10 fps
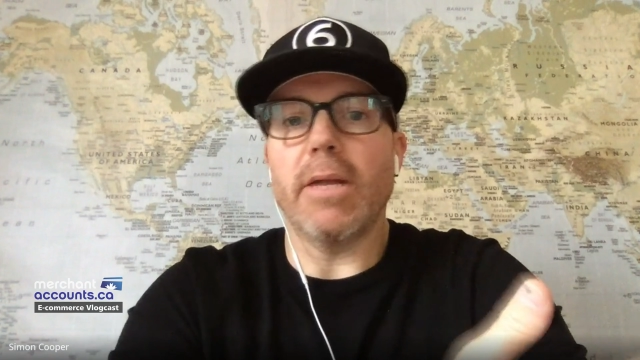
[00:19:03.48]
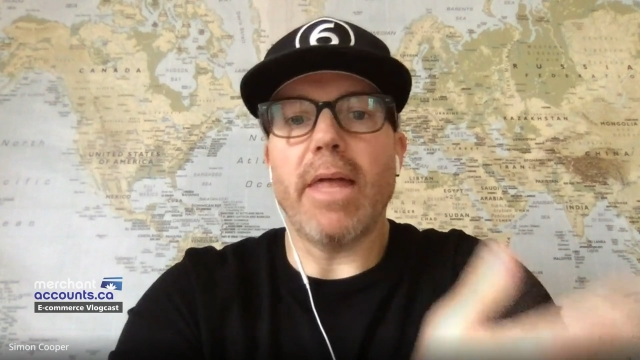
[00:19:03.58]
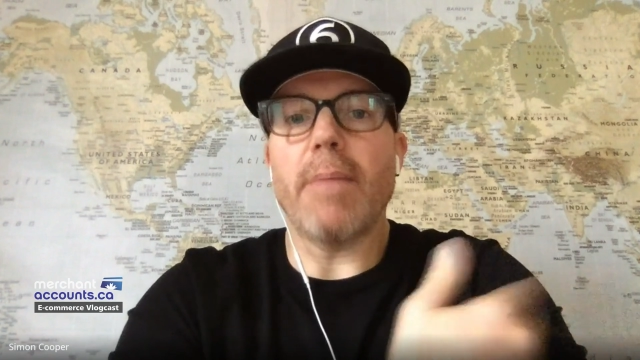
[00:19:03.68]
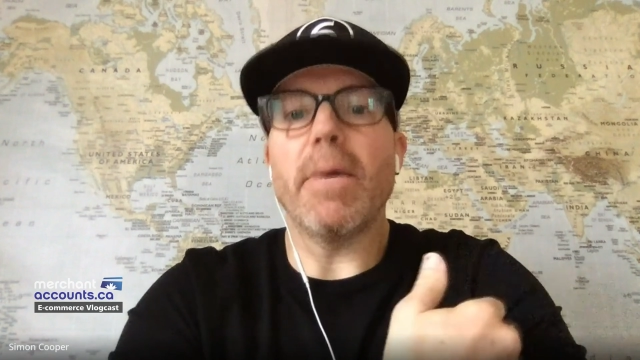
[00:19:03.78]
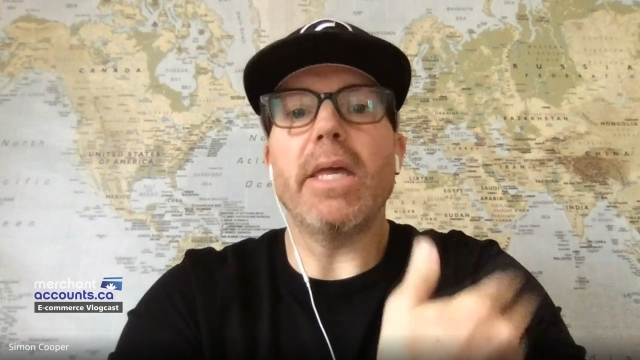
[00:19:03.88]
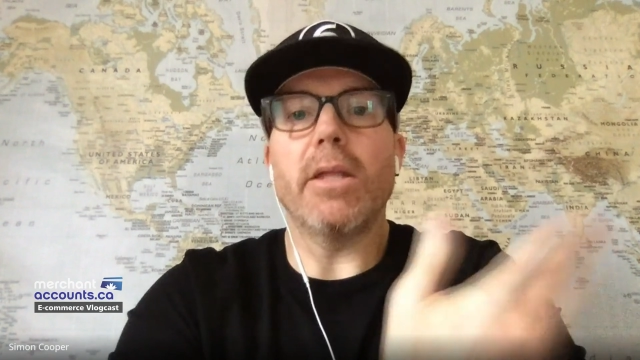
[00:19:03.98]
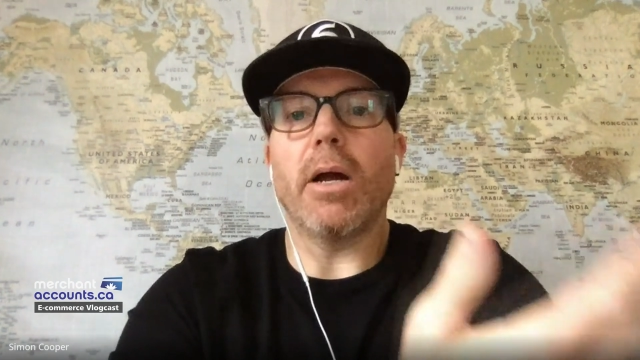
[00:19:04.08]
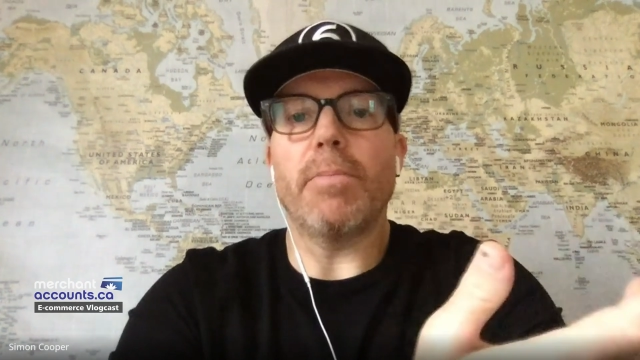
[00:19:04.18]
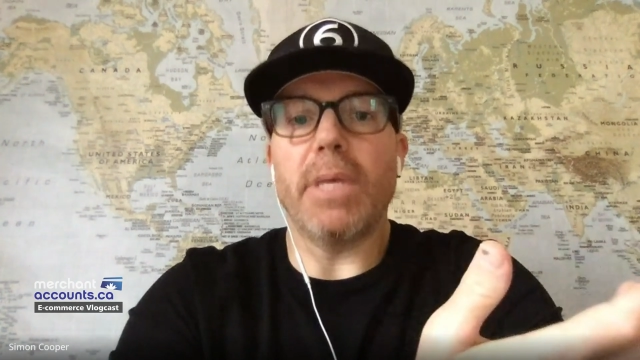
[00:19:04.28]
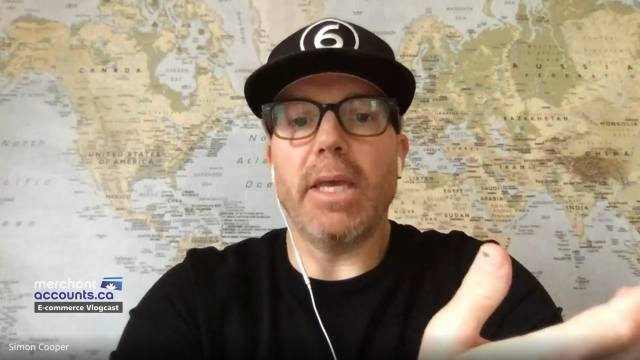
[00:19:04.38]
that might
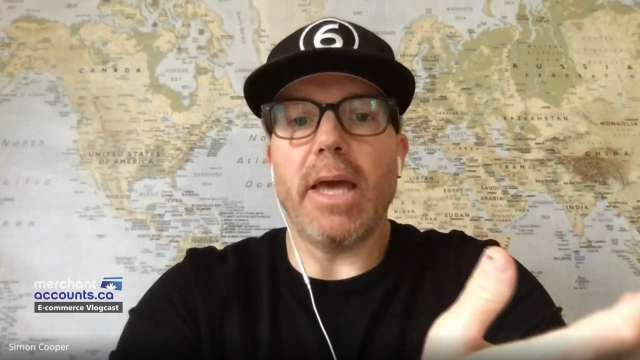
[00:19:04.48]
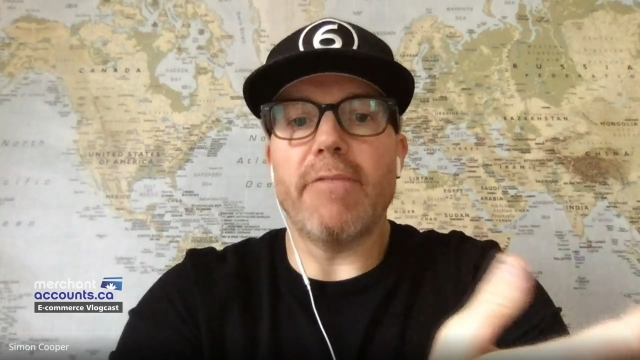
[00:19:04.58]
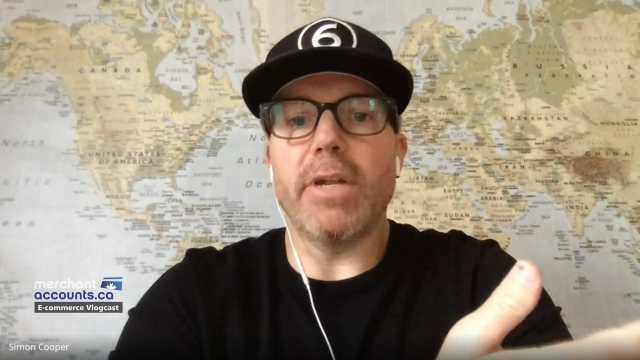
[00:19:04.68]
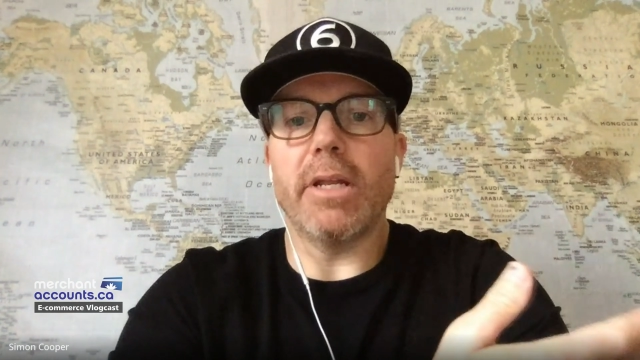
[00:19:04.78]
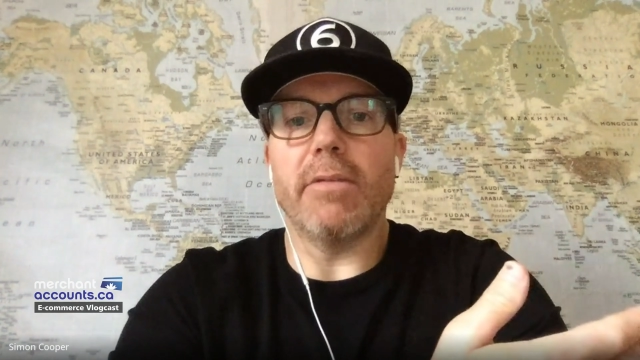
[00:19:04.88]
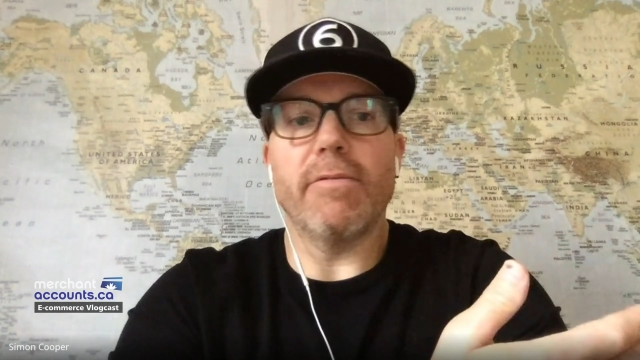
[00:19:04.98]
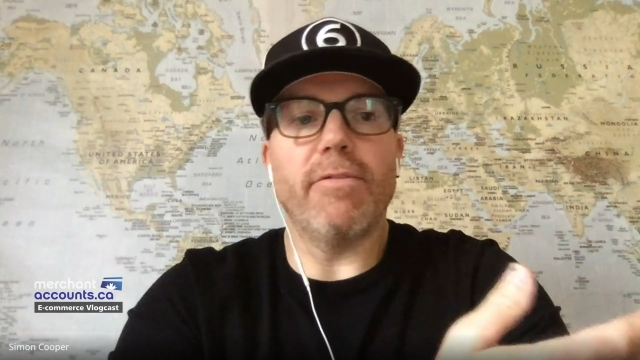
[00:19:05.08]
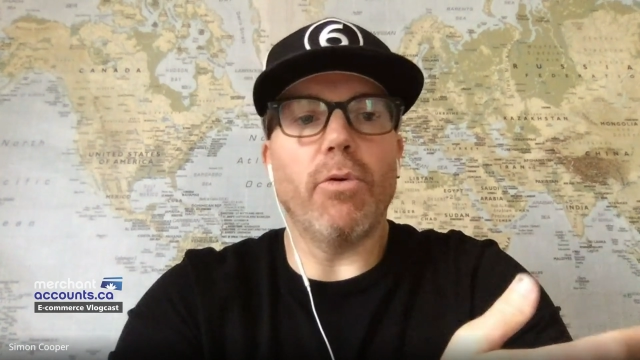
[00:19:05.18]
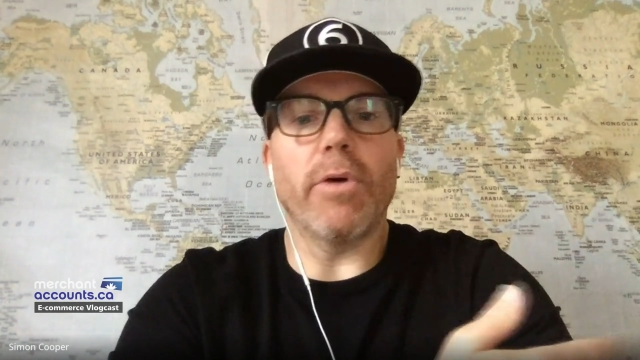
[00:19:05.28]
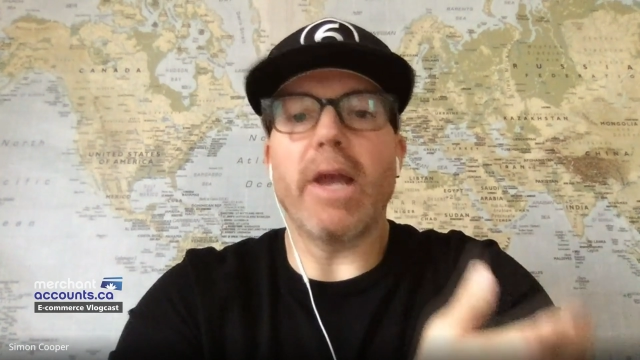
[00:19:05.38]
not be evident
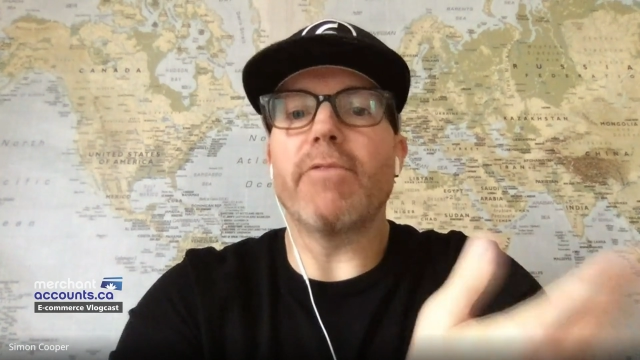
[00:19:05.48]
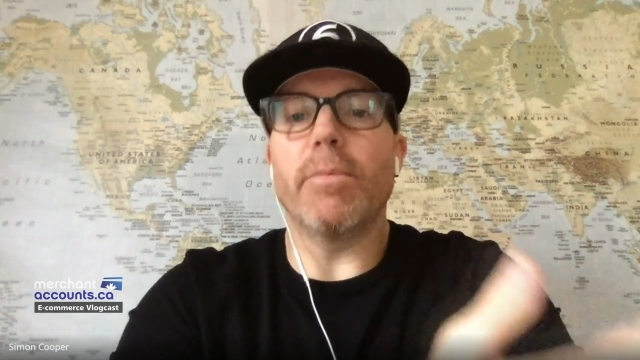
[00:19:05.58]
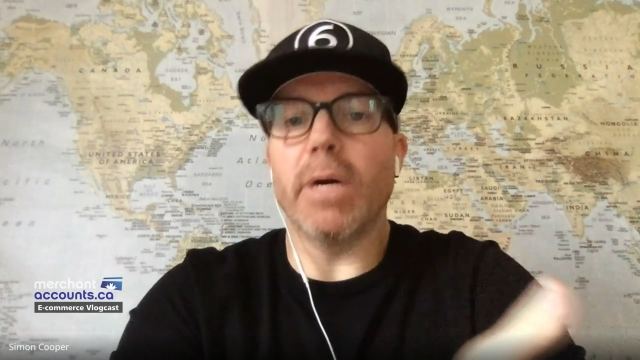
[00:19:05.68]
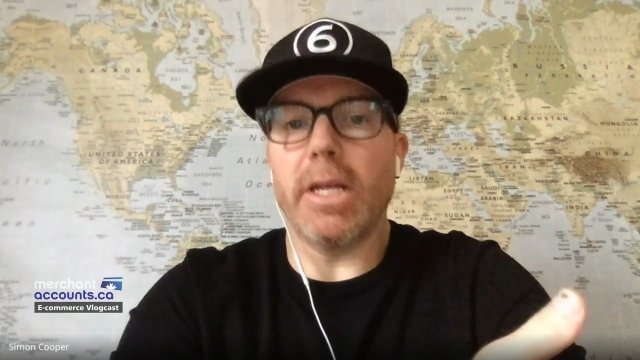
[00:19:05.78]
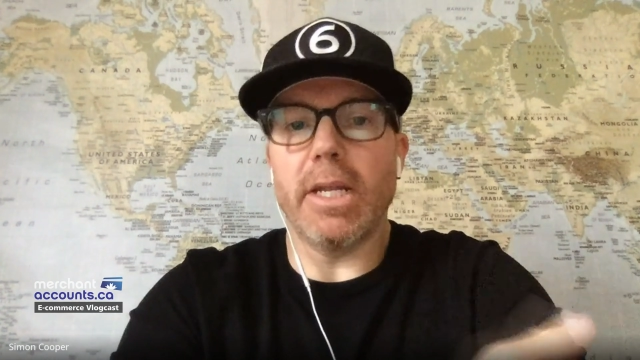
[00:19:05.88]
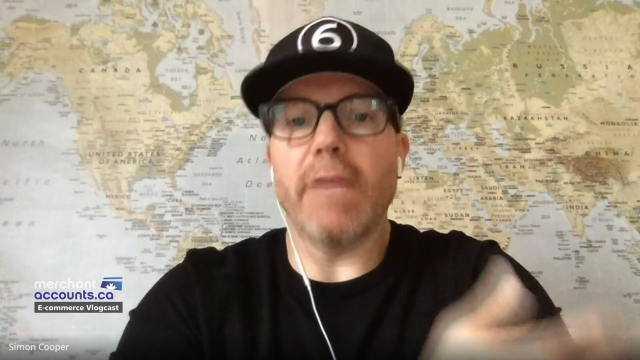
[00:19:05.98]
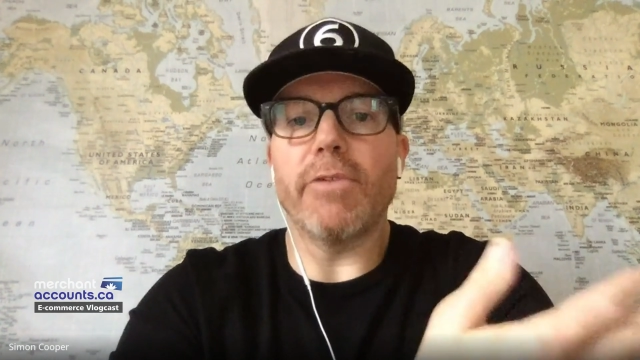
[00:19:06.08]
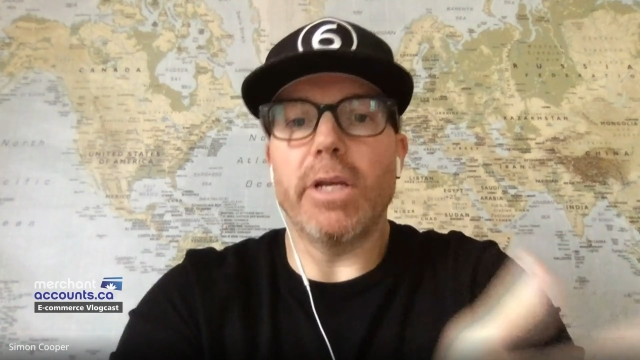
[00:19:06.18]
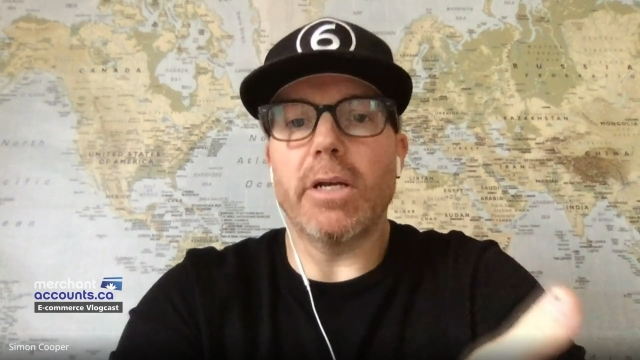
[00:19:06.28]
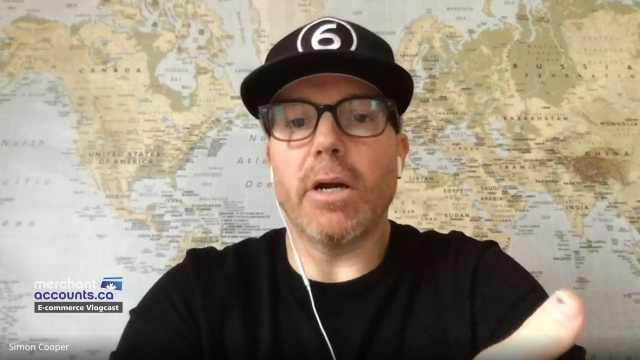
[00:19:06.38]
for everybody in
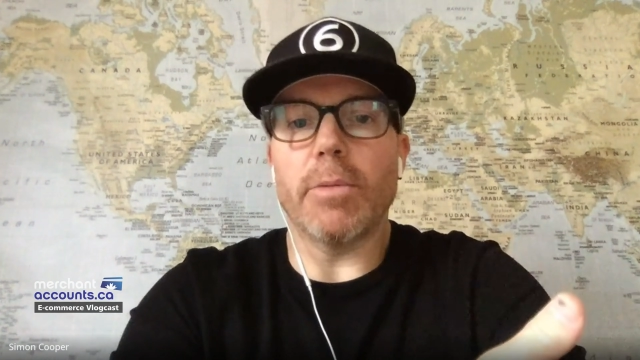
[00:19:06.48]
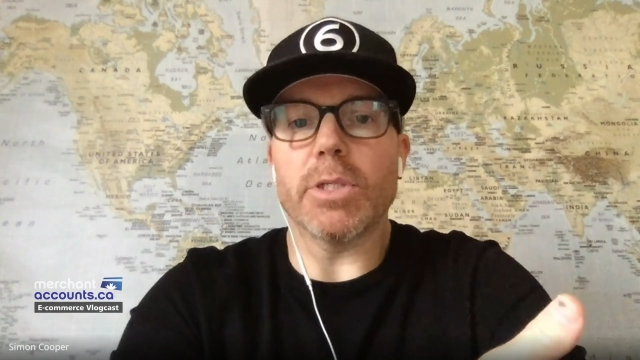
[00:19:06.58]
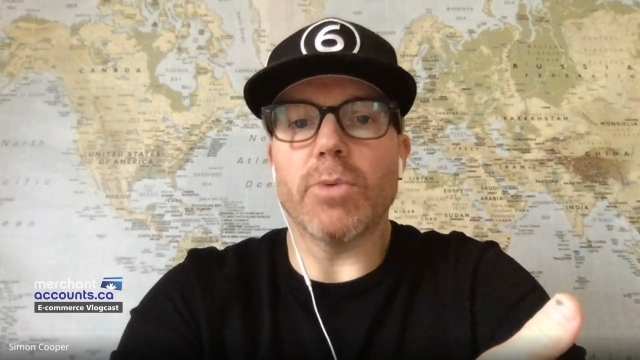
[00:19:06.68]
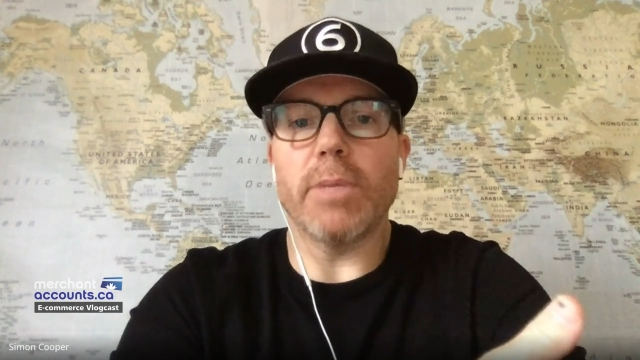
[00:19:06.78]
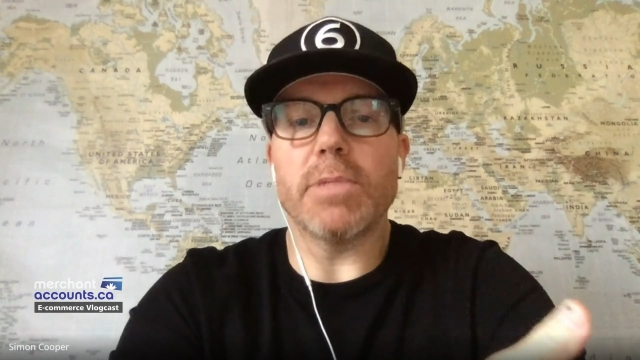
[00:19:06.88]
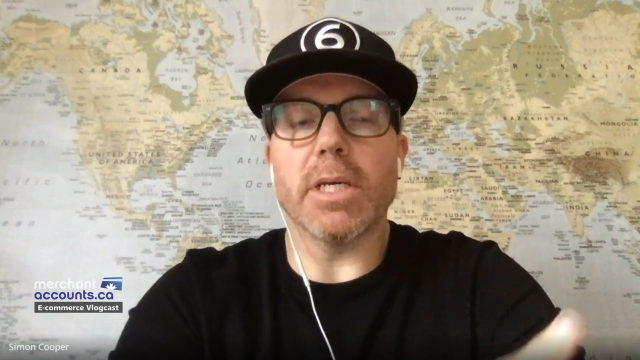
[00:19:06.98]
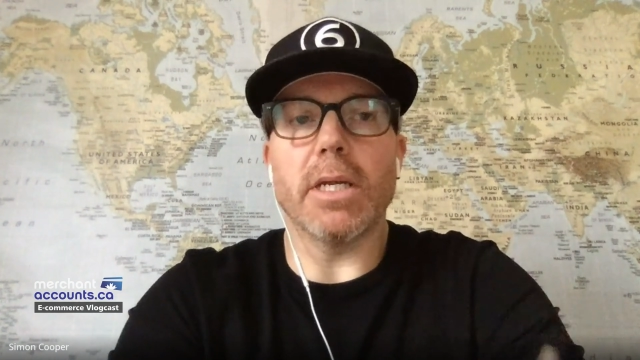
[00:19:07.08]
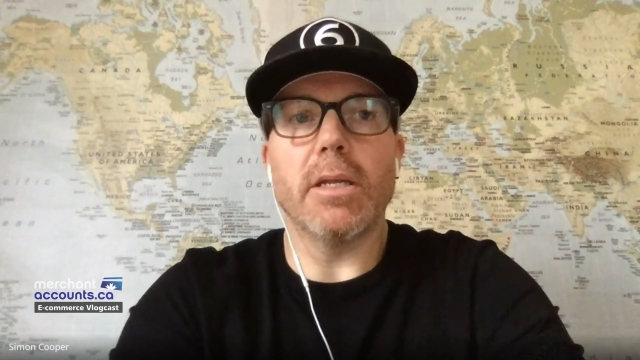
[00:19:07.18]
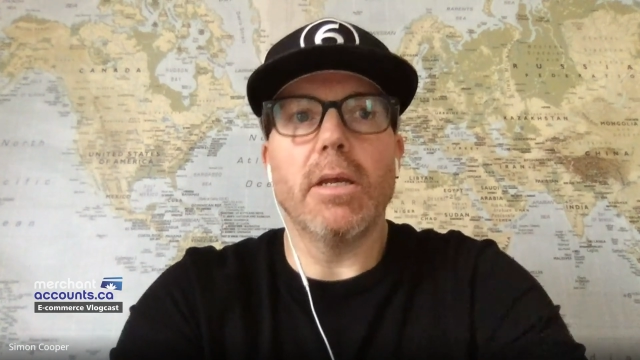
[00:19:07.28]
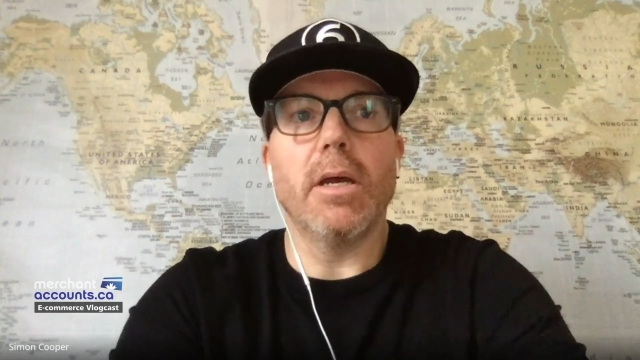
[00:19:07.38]
every e-commerce website.